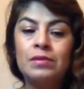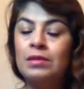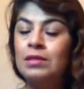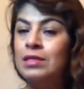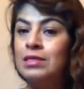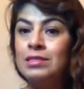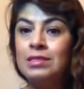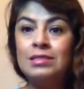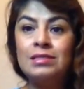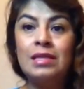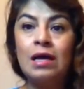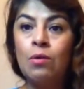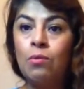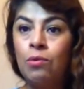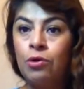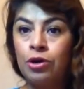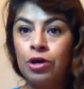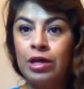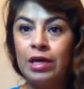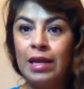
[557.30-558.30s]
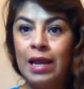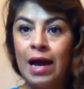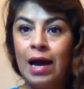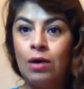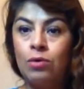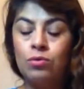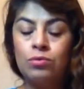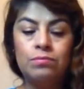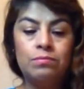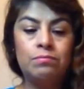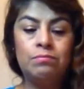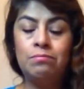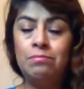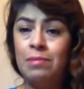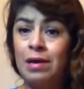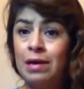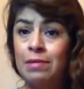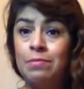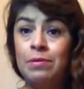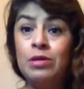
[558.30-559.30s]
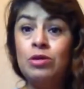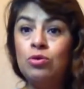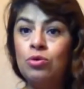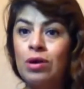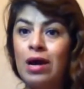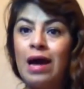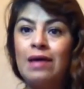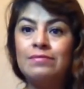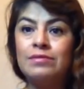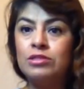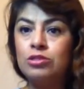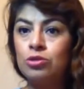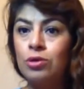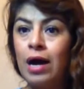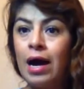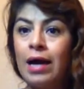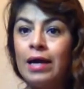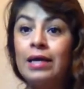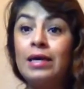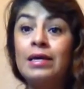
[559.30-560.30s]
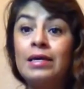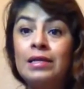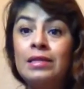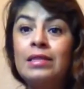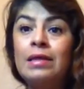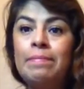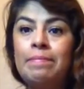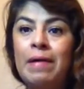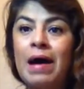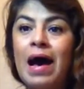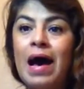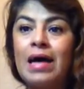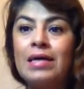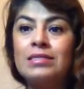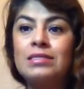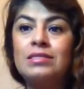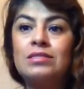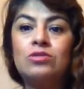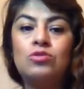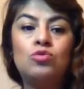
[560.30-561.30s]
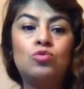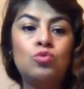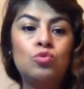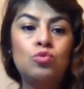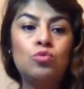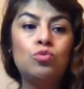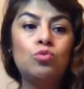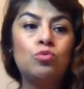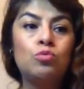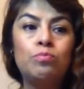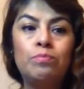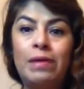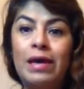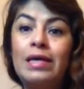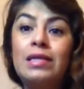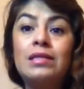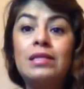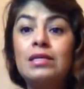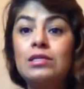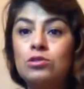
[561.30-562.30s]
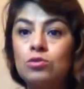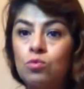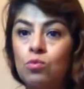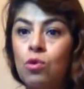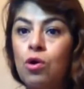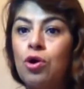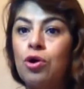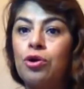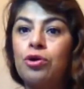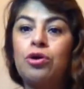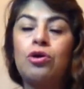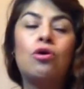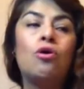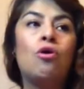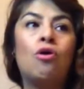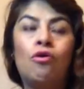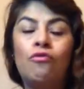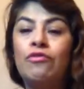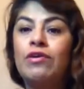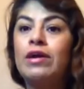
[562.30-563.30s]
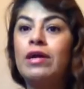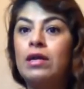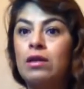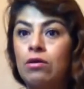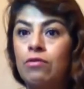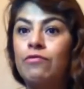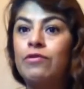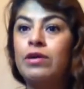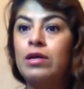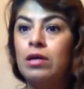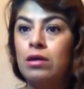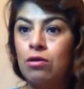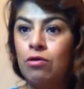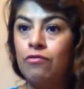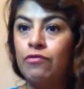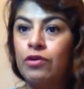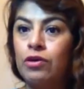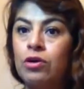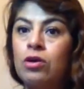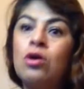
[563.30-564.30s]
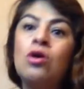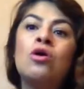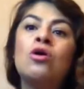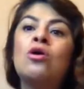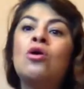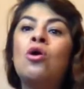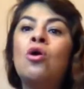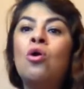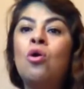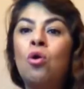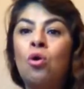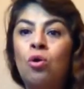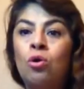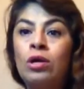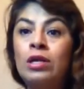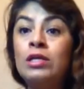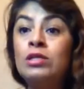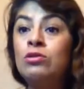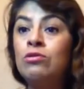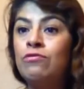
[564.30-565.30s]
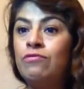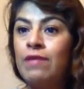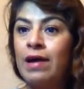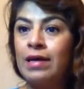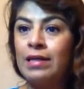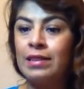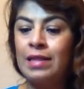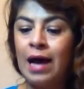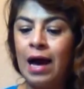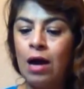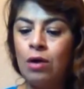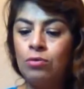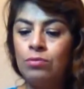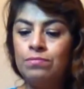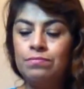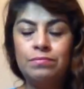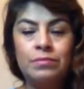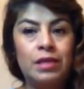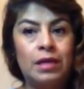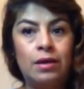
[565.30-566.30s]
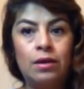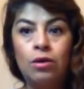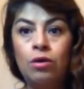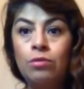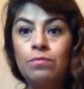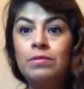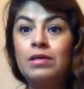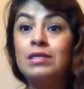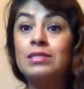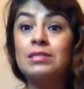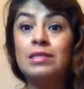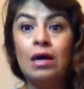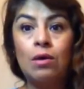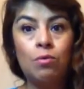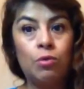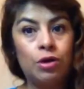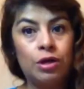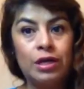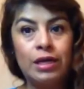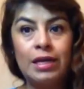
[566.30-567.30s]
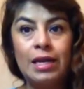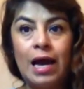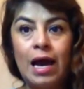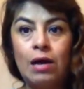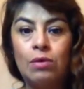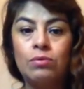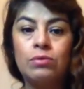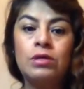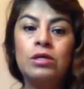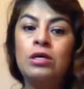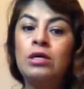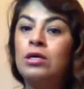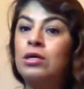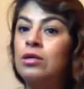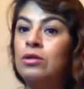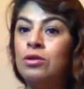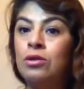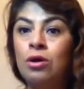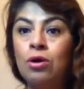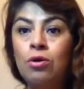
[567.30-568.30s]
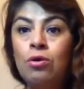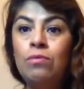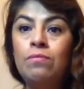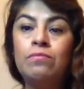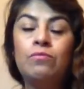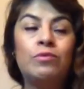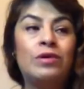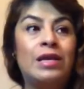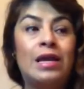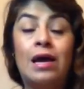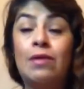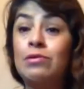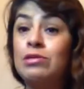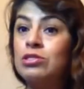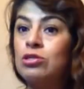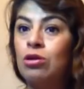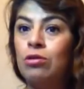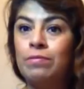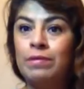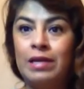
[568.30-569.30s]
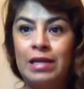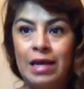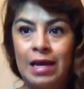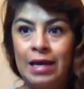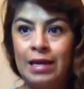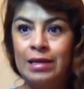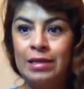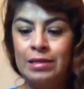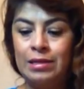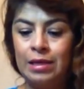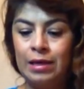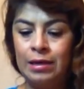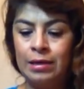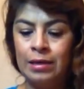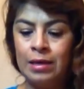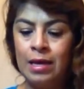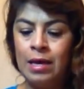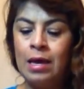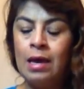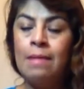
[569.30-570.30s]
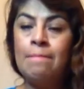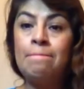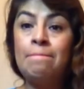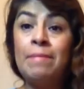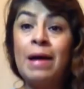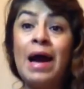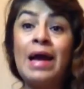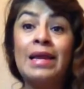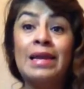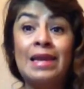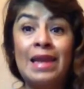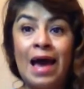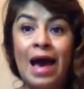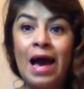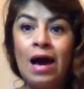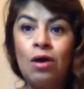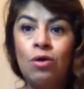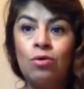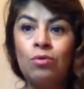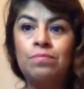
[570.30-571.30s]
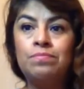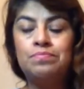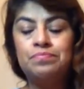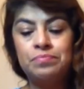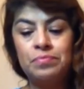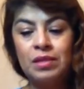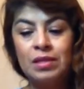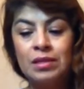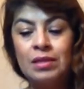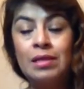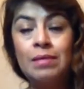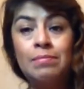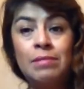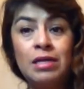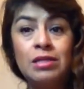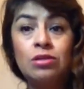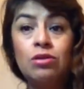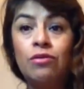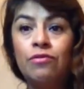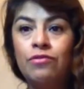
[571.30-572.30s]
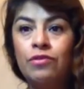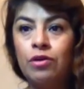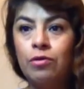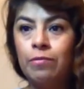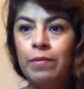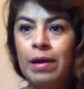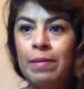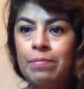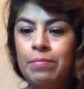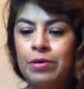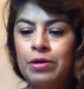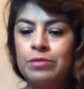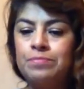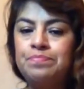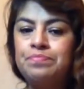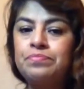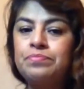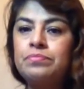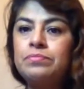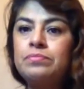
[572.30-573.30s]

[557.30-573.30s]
This is not working out. Maybe you have tried in the past to make things work over and over and over, only to find out that no, it's not working out. No, we're not resolving anything. By now, in the month of November,